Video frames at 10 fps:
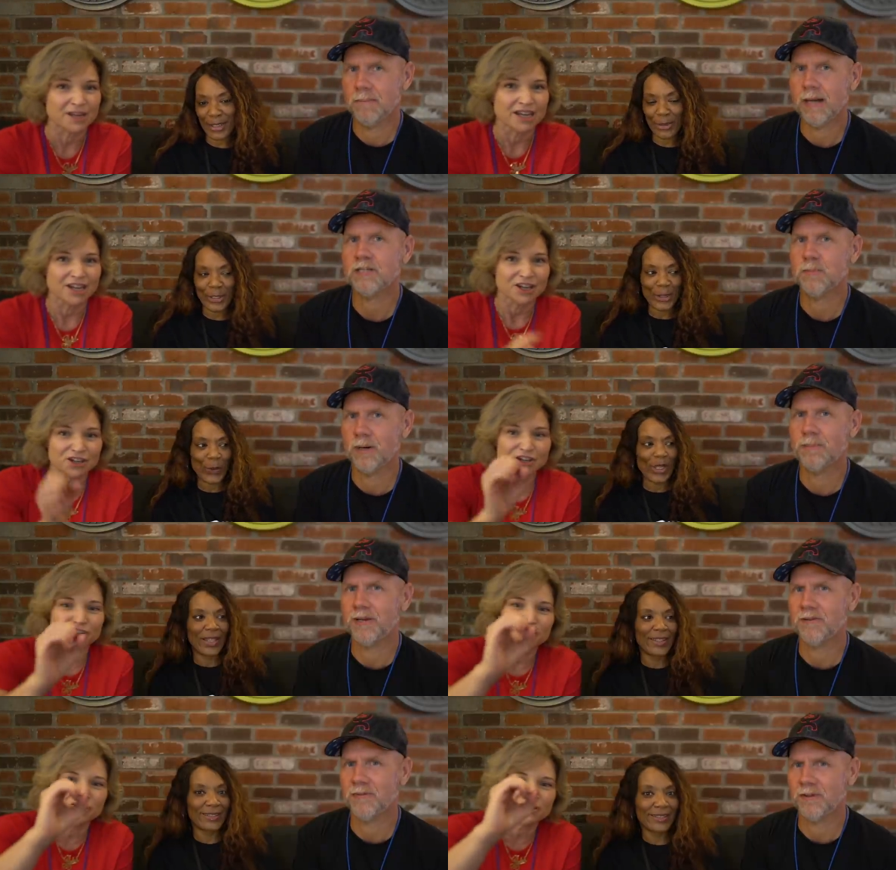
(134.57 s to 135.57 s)
Speaker 1: much more
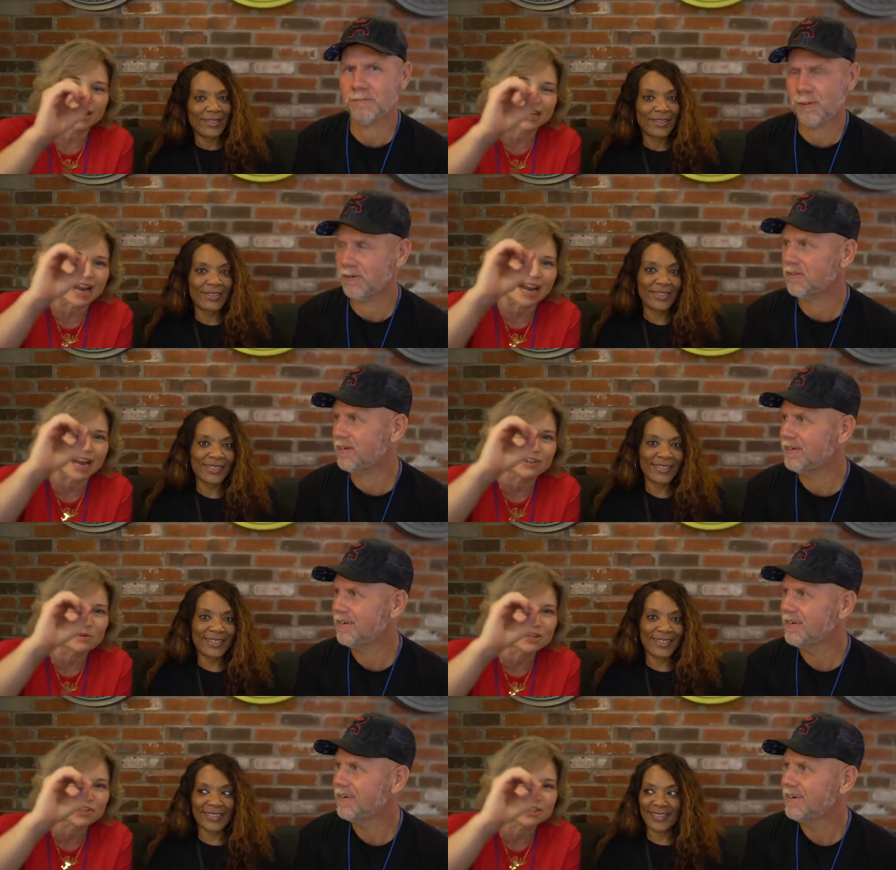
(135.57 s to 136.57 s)
beautiful.
Speaker 2: You're like, I don't
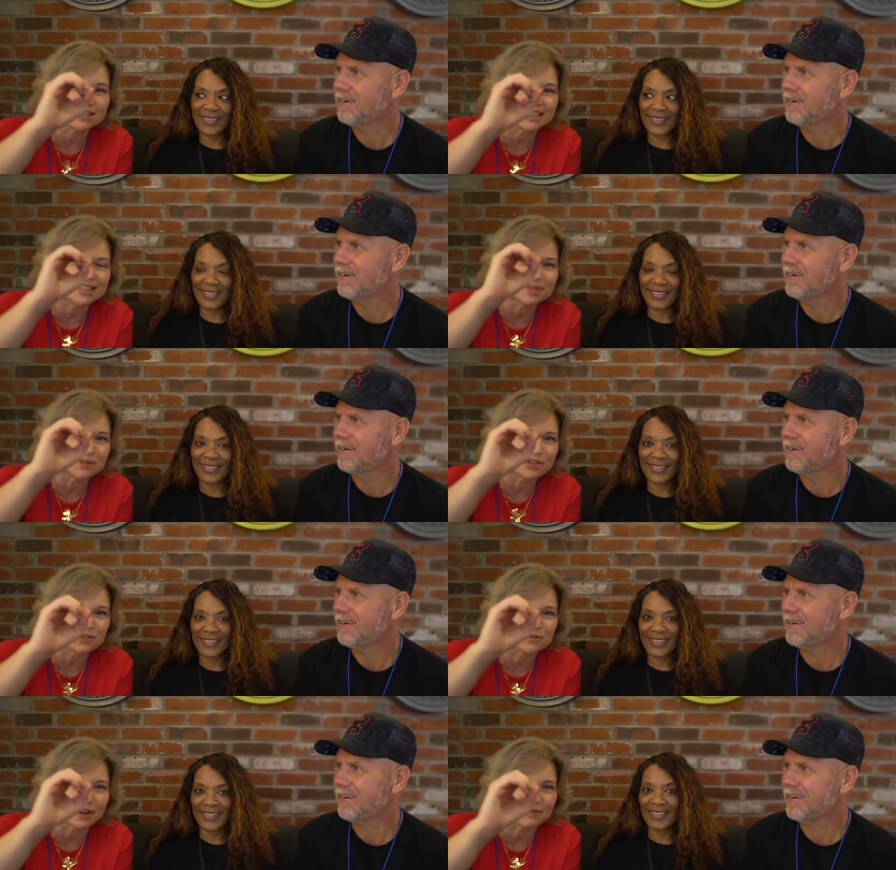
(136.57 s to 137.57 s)
want to just see this much
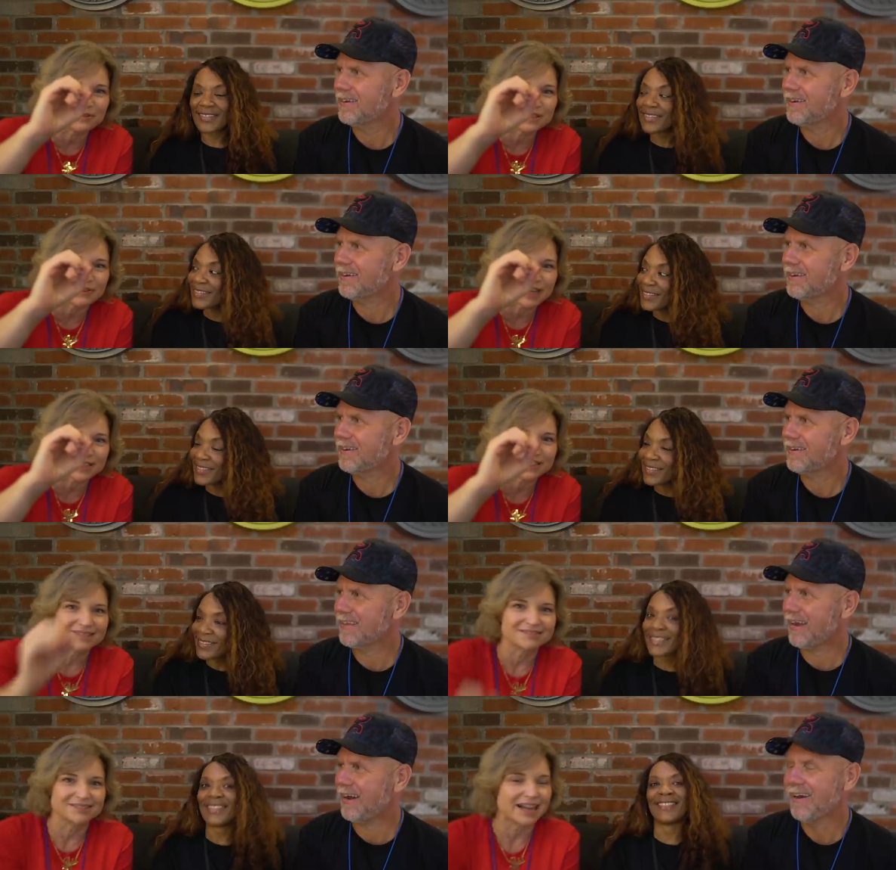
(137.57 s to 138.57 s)
of this face.
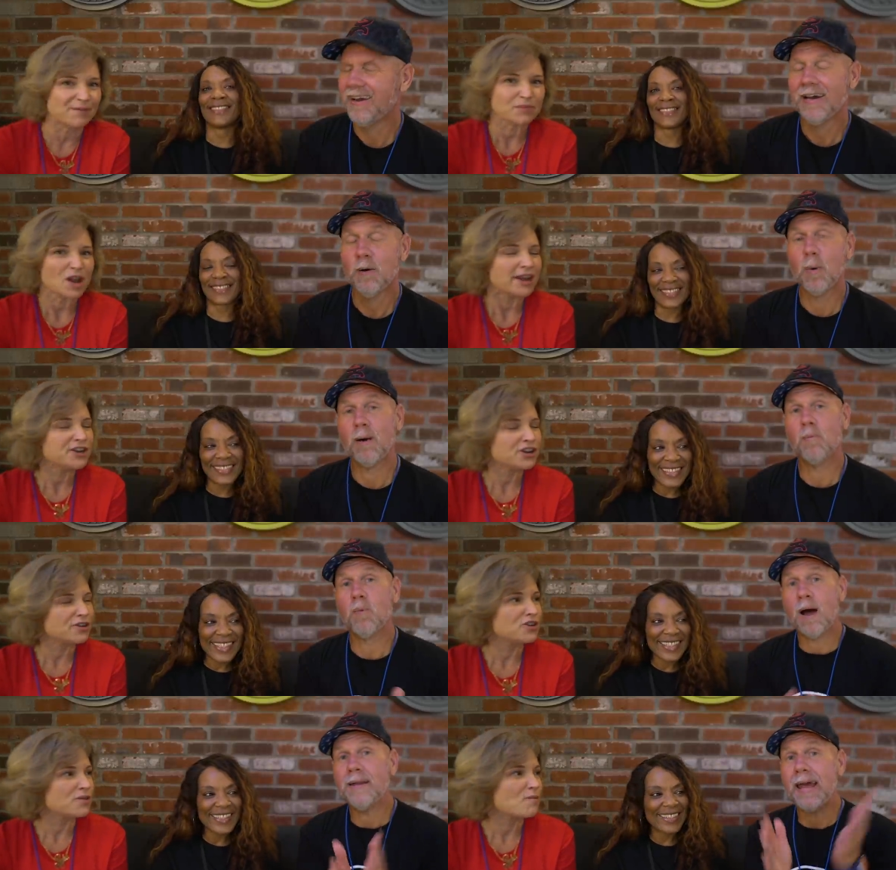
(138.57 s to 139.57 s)
Speaker 1: Yeah.
Speaker 2: Well,
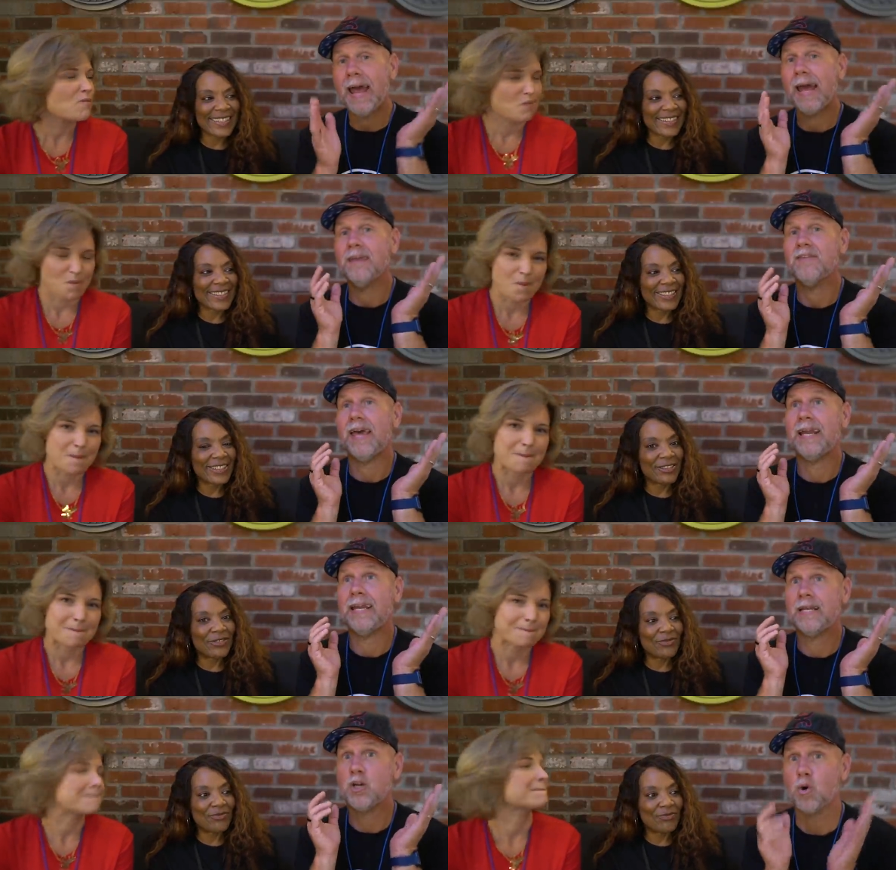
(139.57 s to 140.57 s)
Speaker 1: Rhonda has an
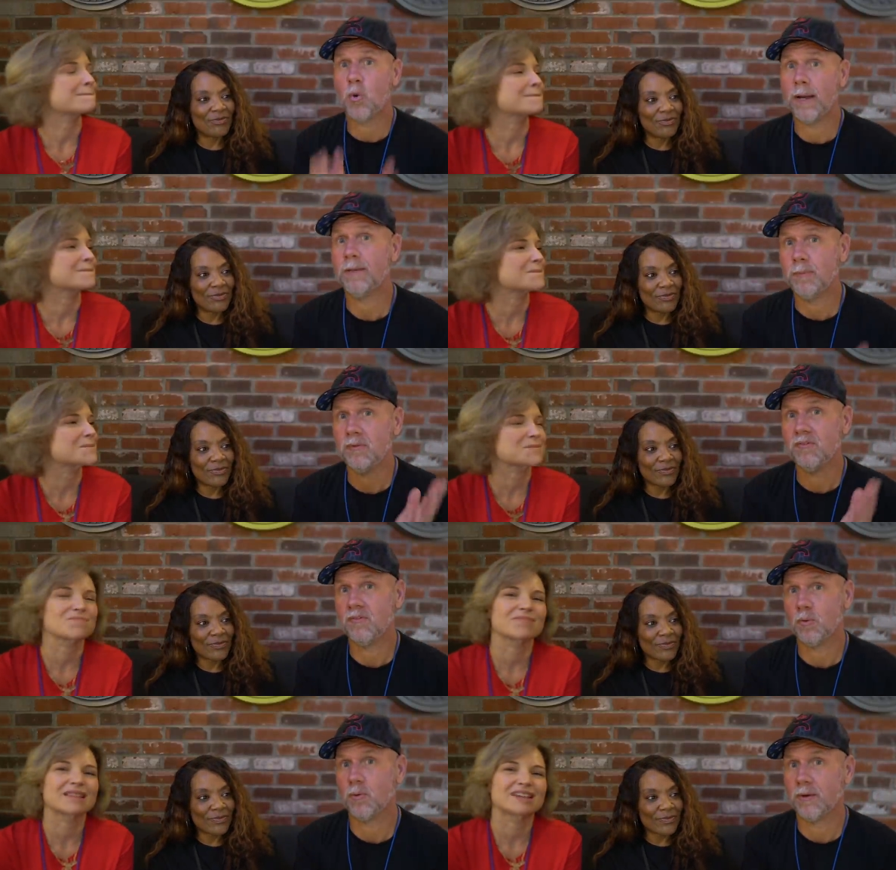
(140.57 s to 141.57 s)
incredible
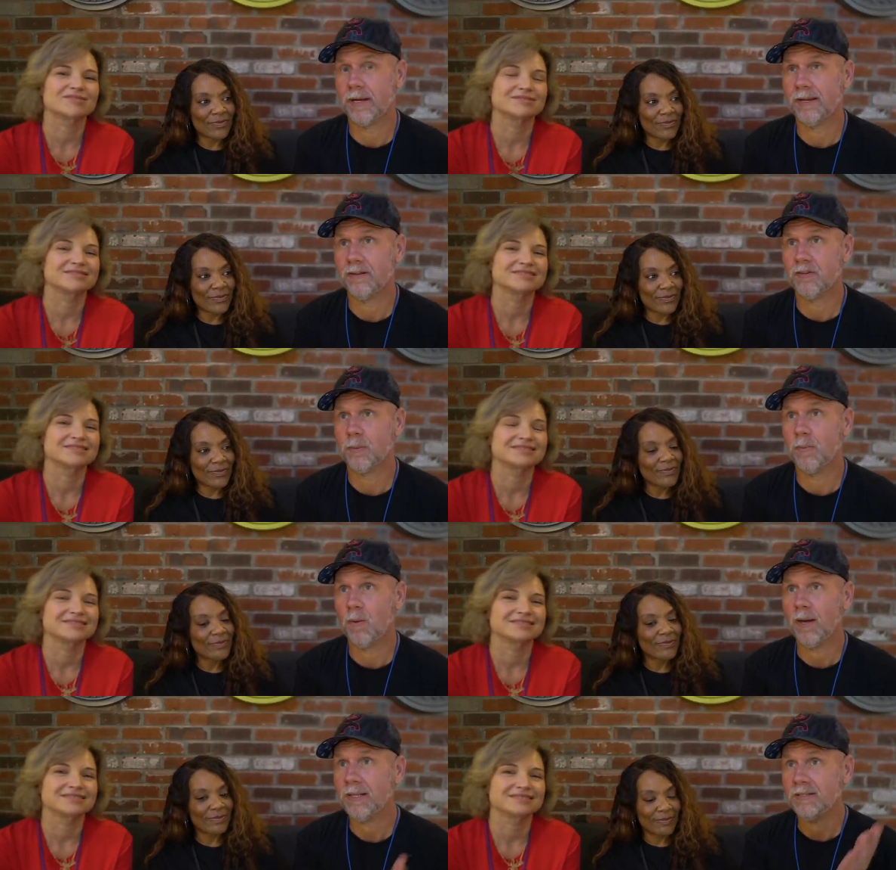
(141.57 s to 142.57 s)
story, so we
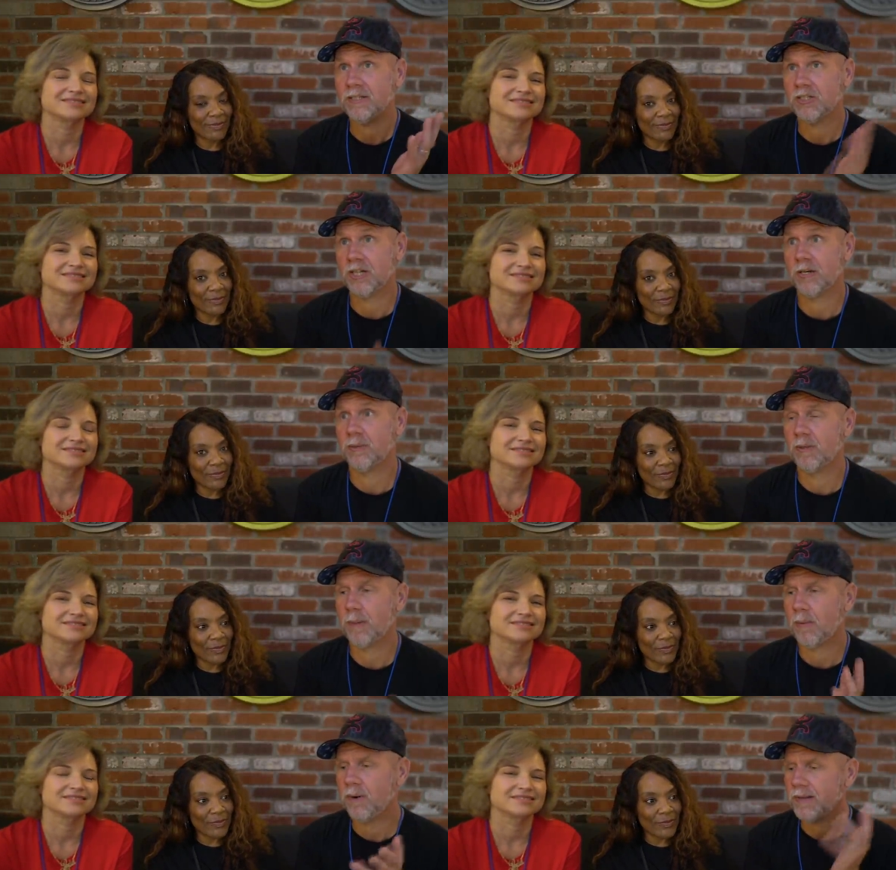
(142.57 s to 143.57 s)
wanted to share it with you, but
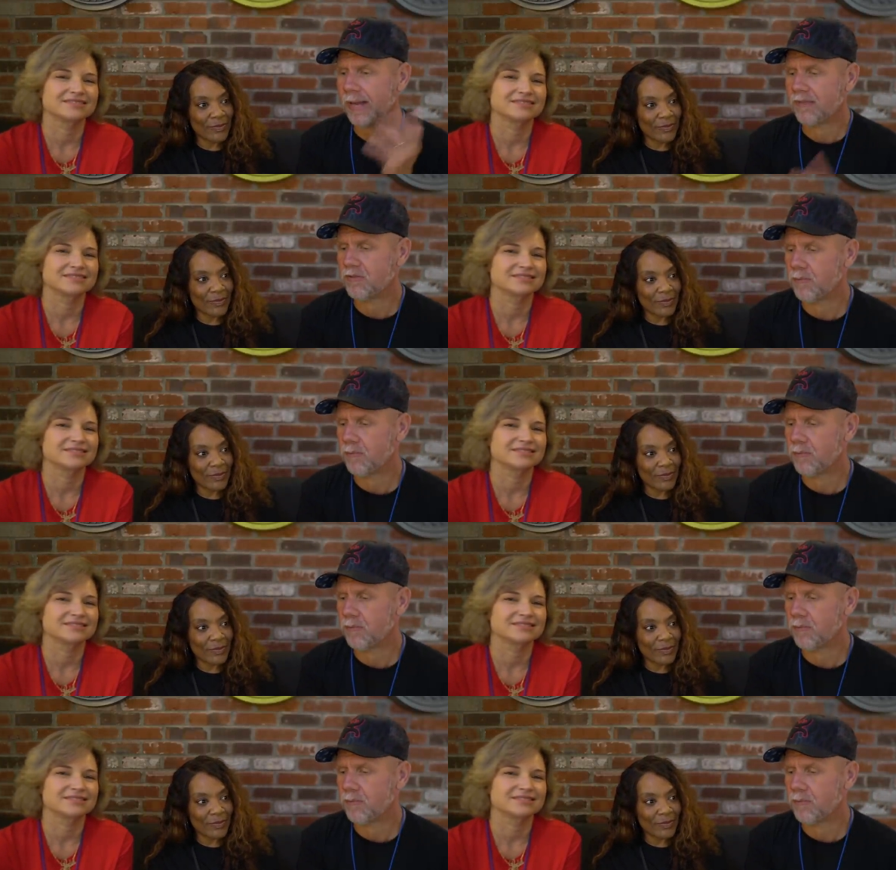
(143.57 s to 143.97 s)
I wanted to ask you,